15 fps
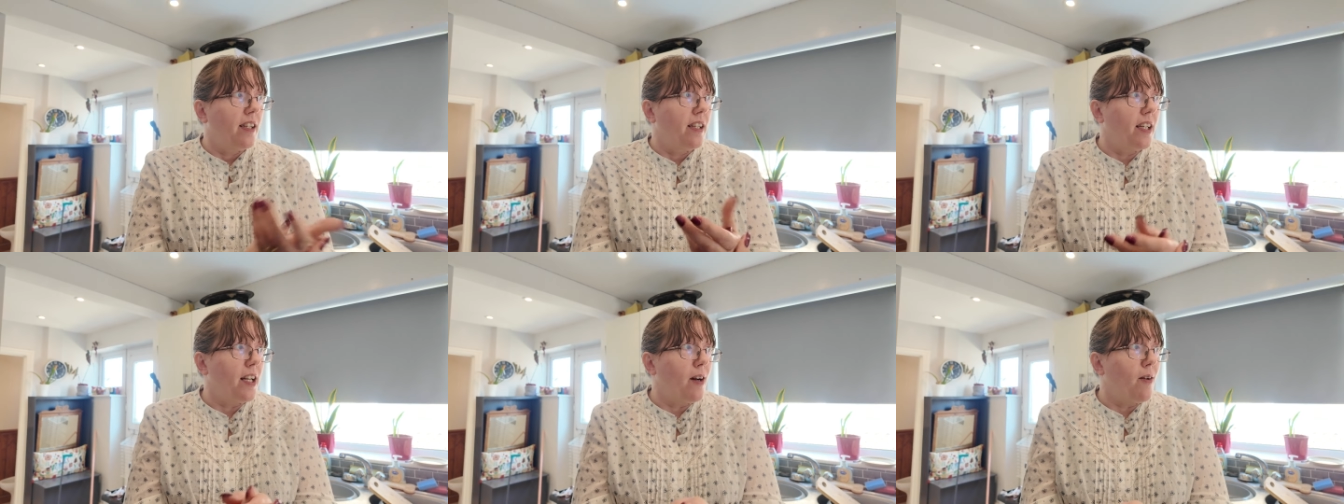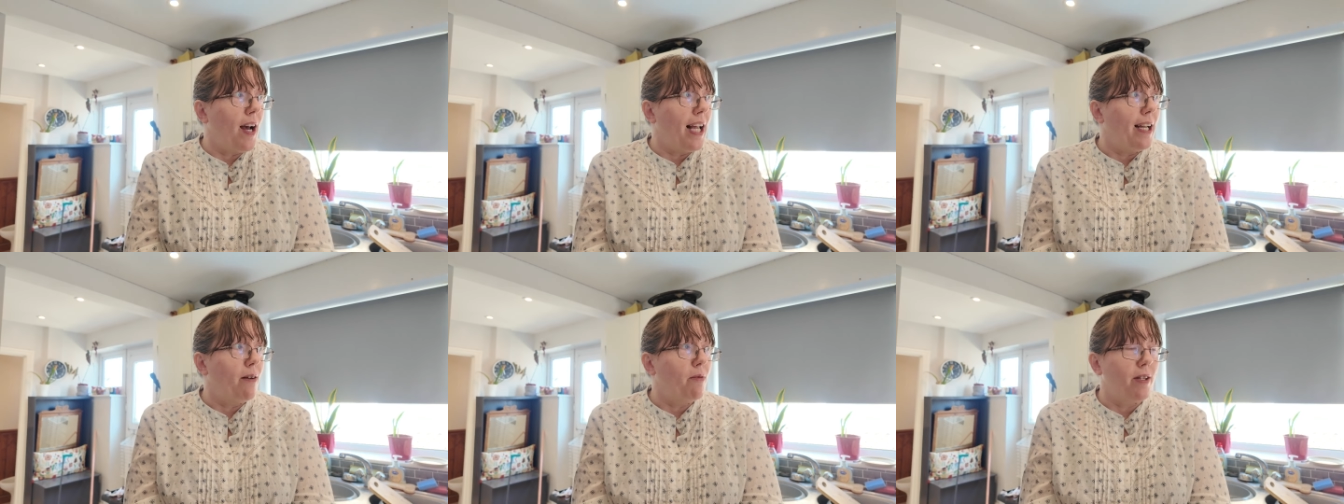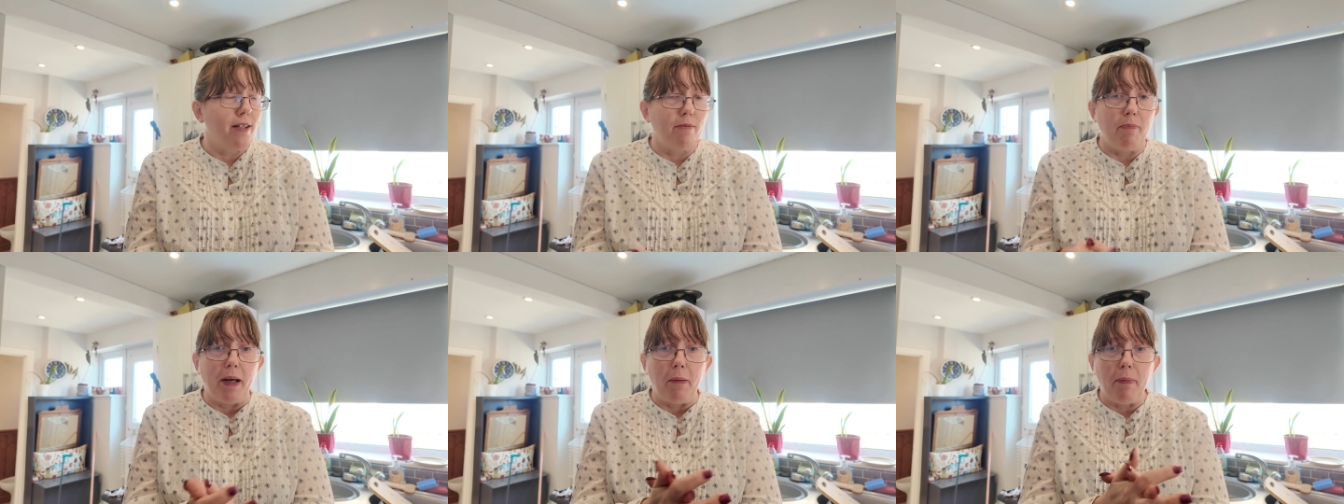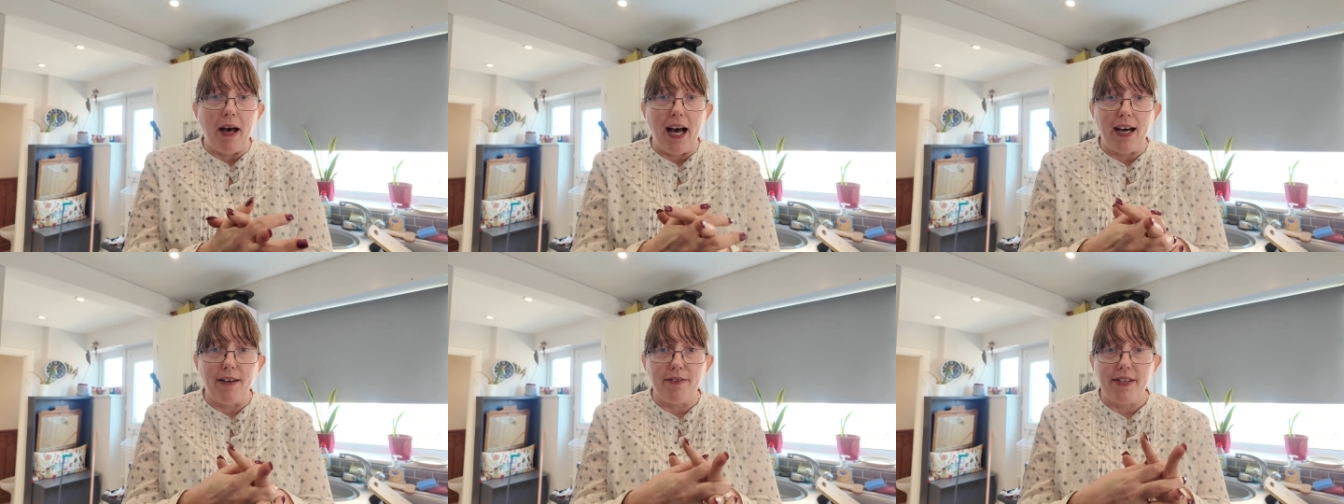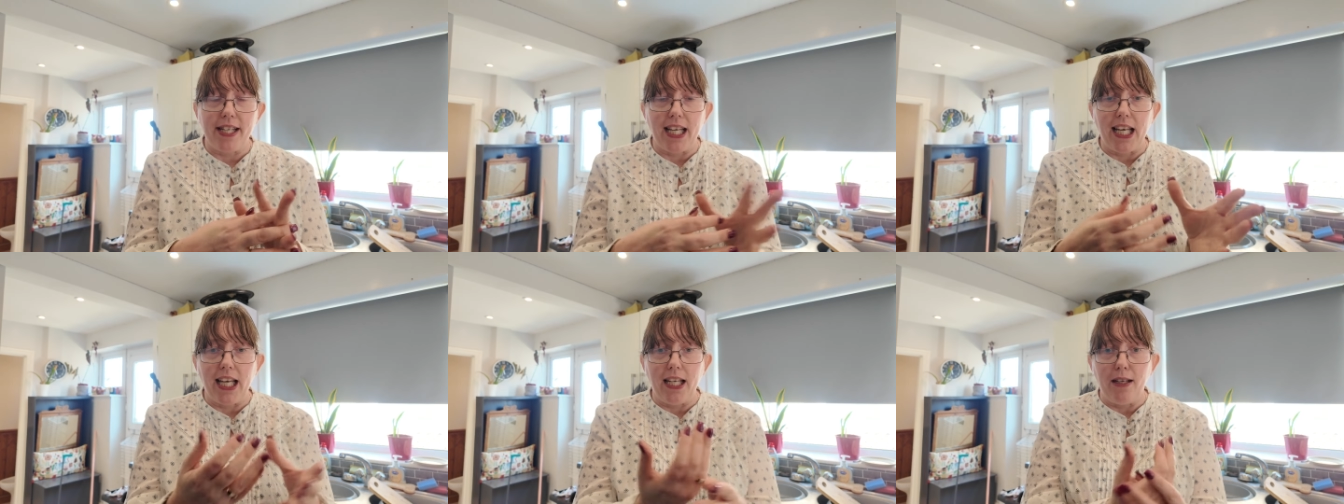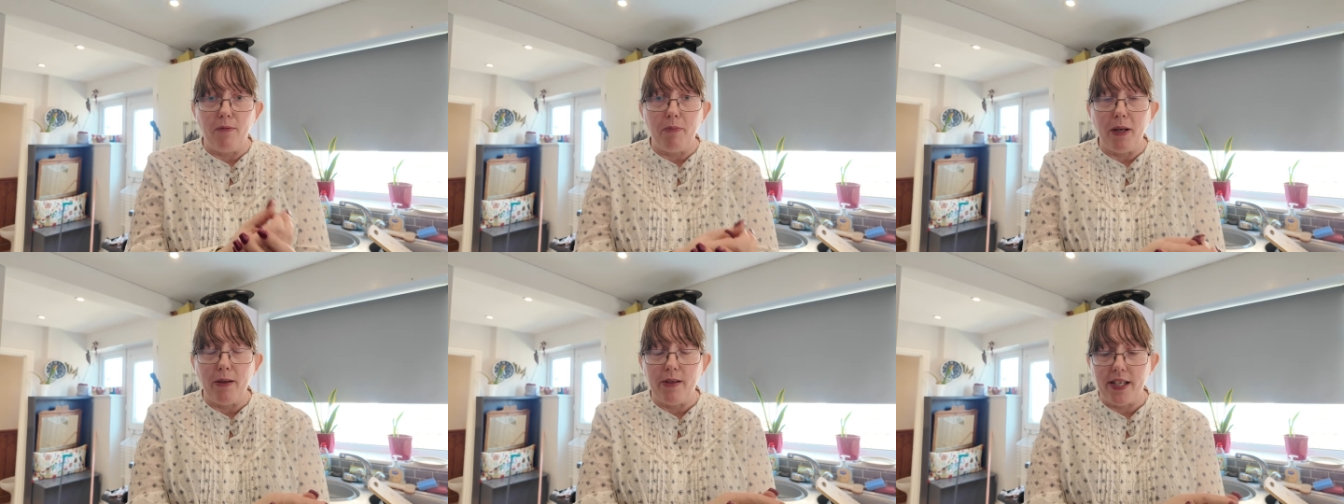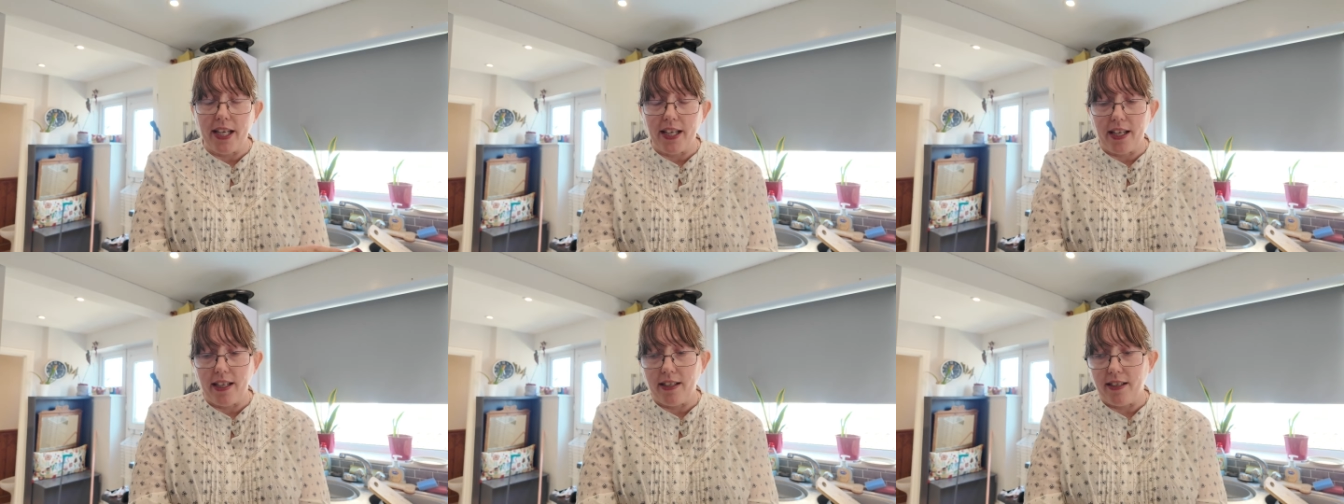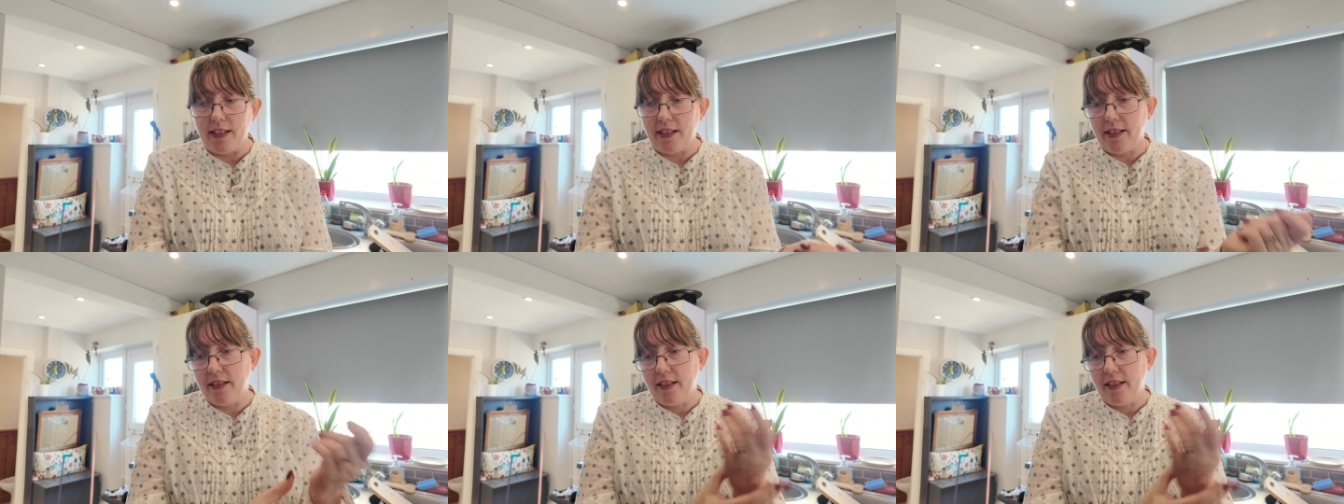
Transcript: You know, Ellie was a big part of singing and music, and